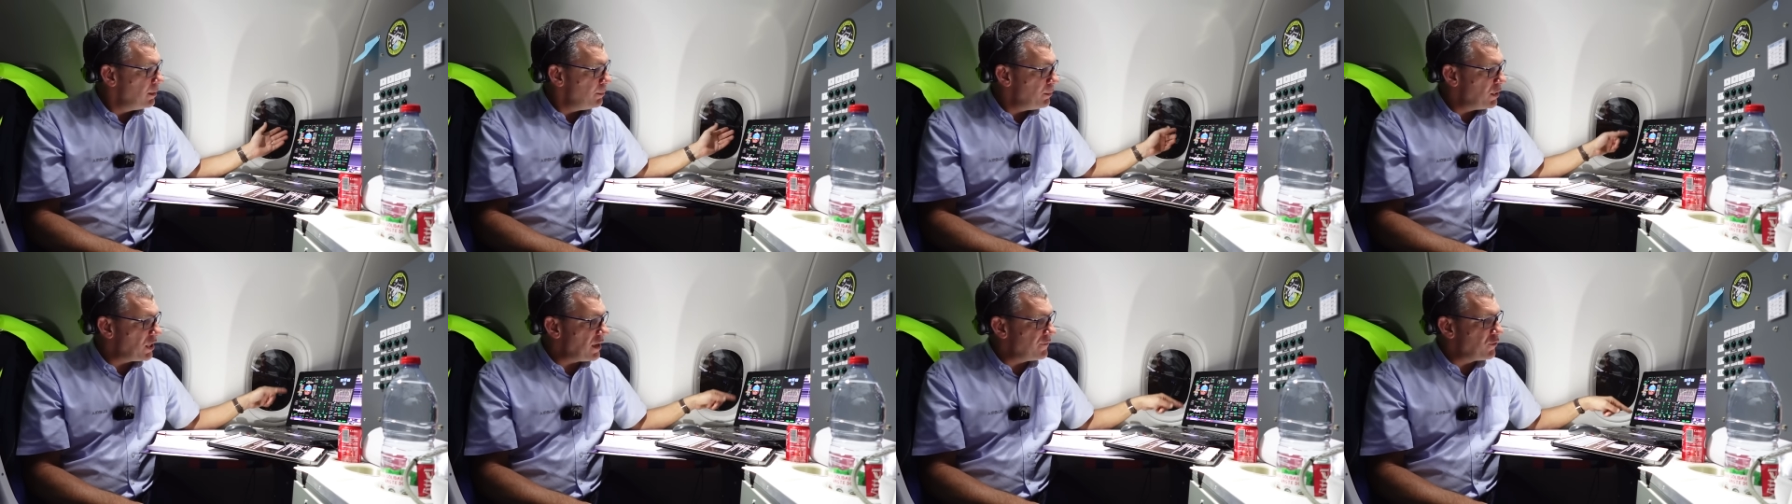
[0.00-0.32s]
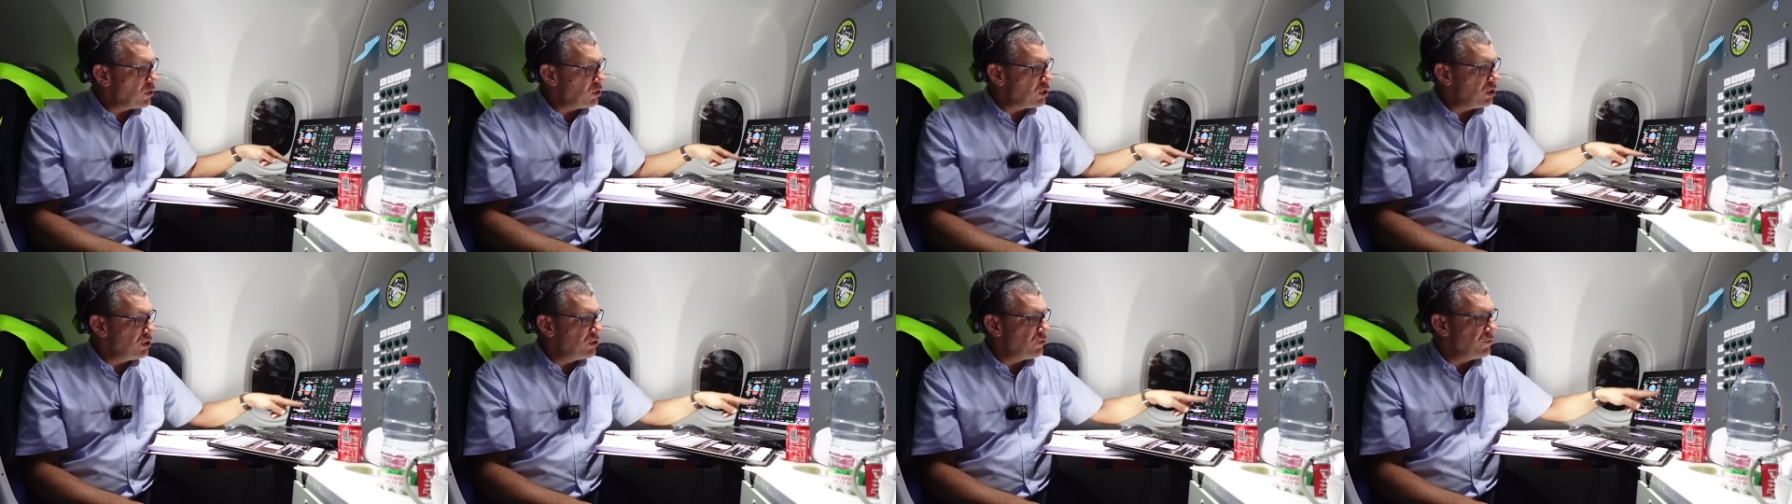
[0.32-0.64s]
but I've
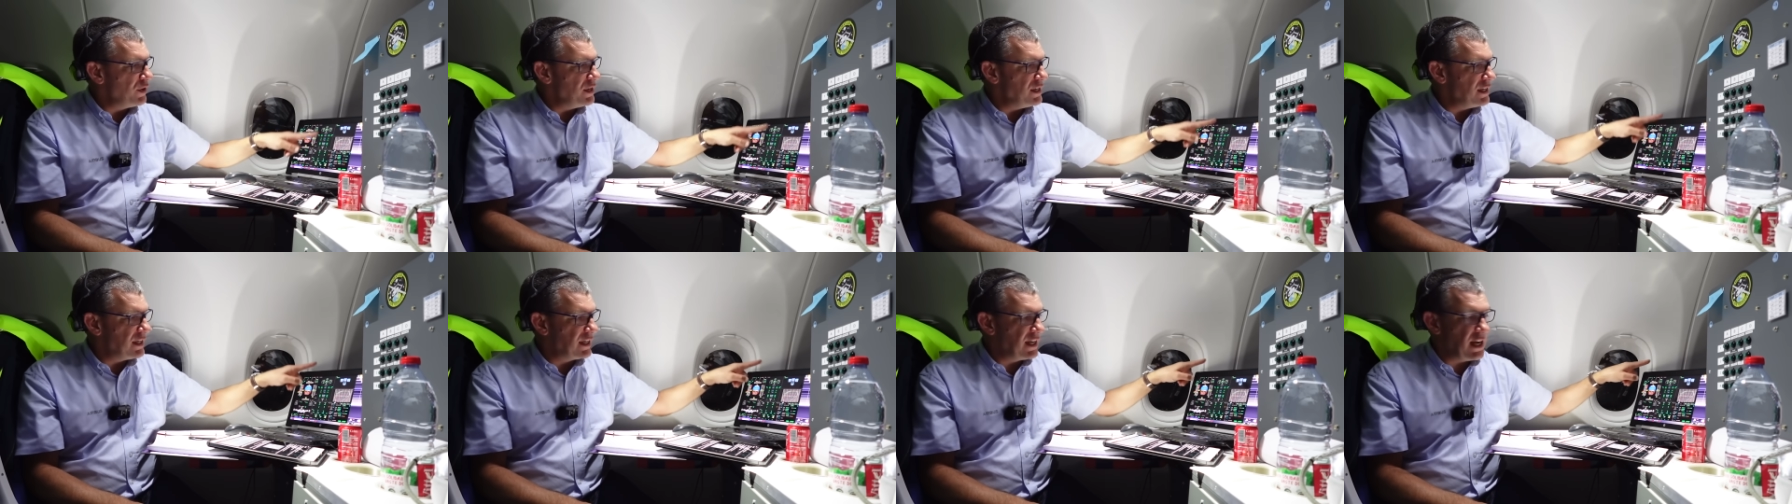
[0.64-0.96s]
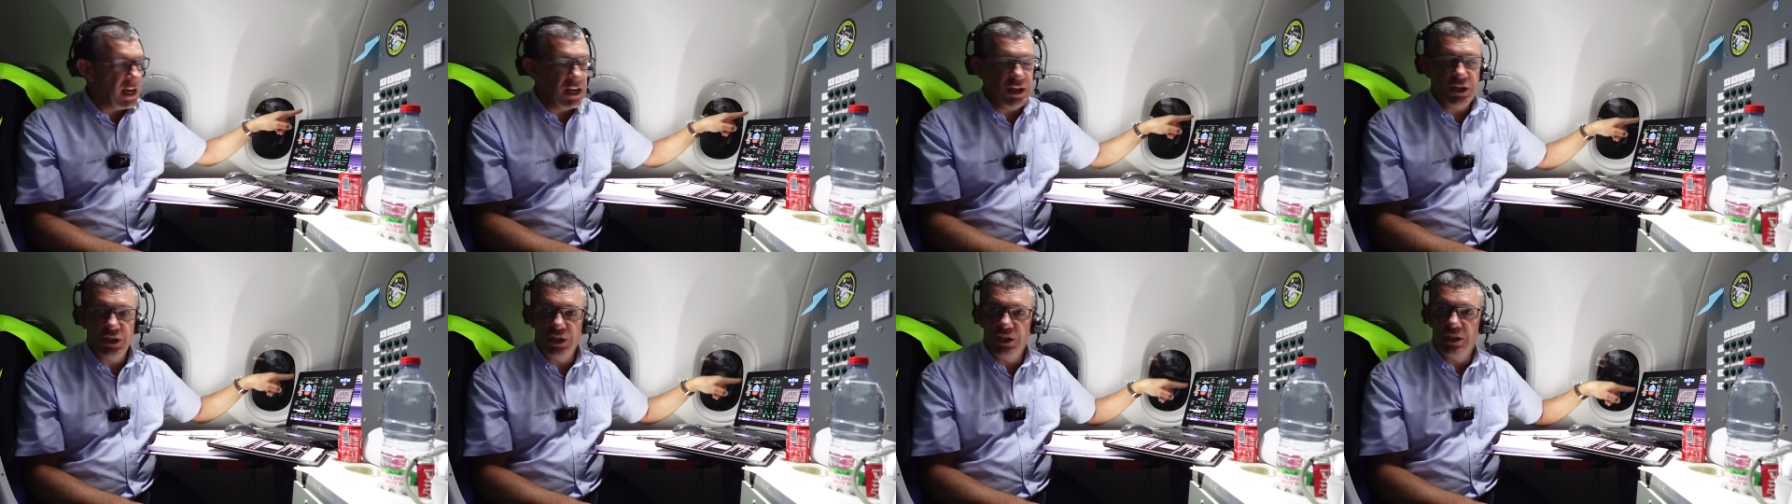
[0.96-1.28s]
got other
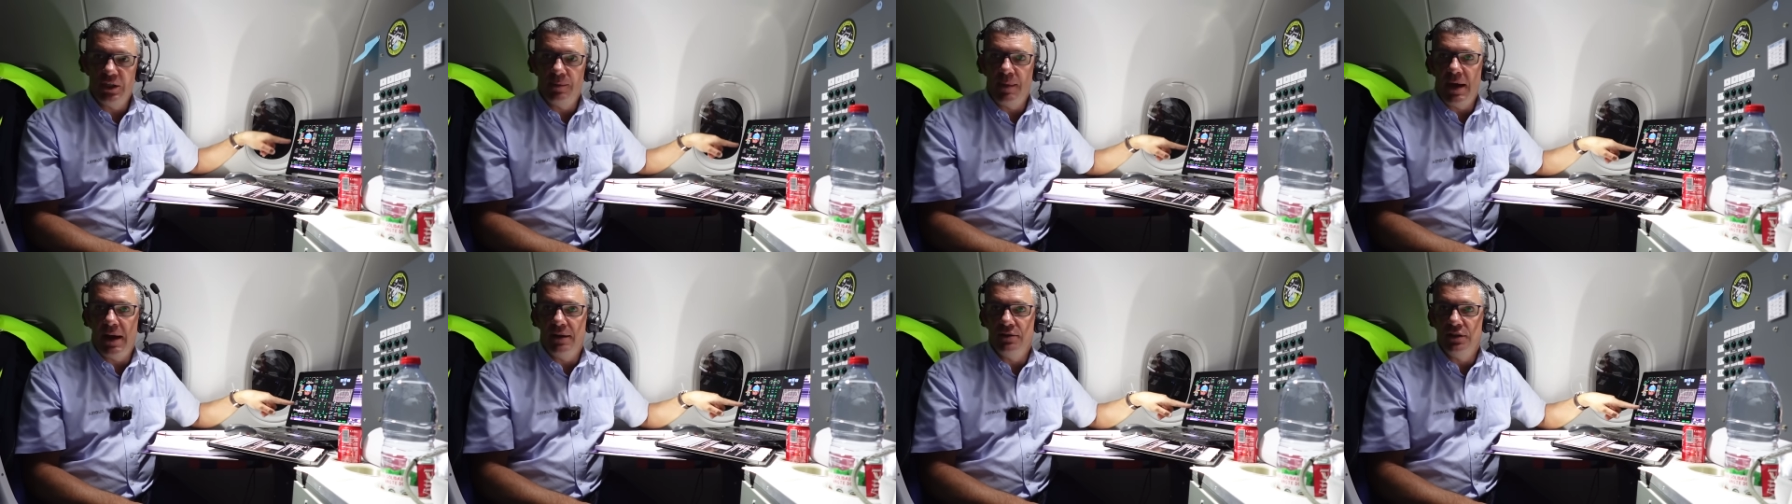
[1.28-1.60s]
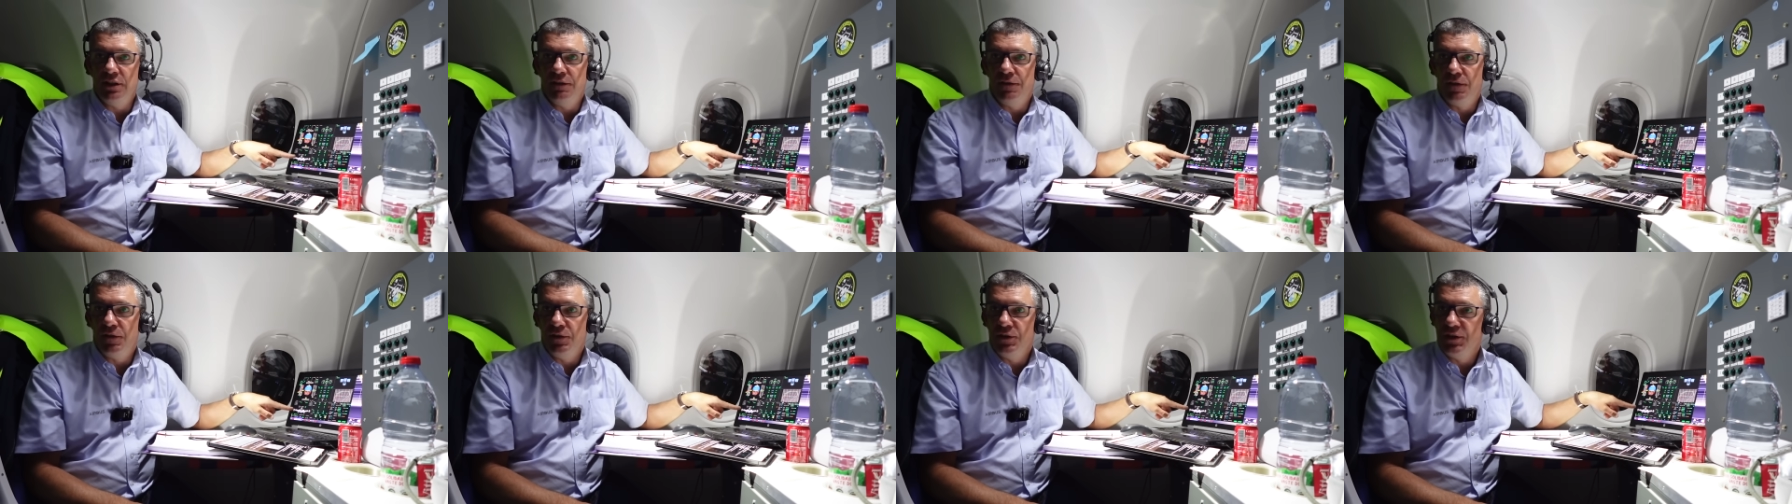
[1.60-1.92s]
indications about
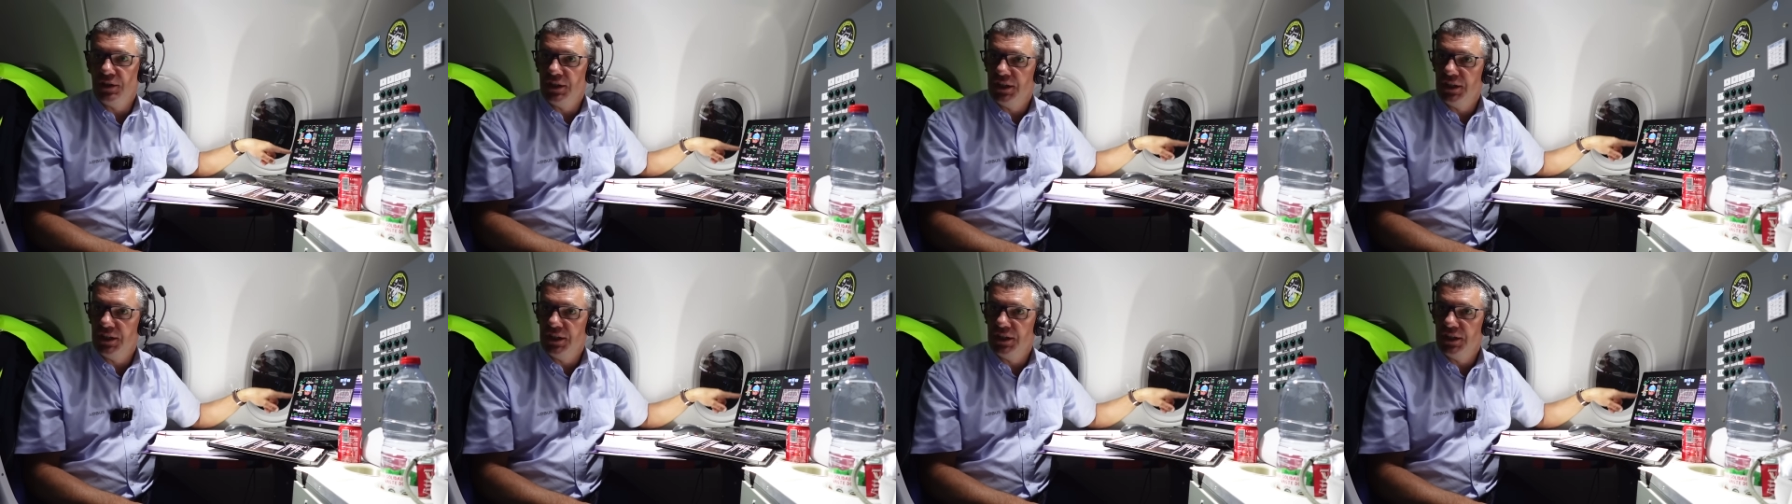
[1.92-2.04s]
different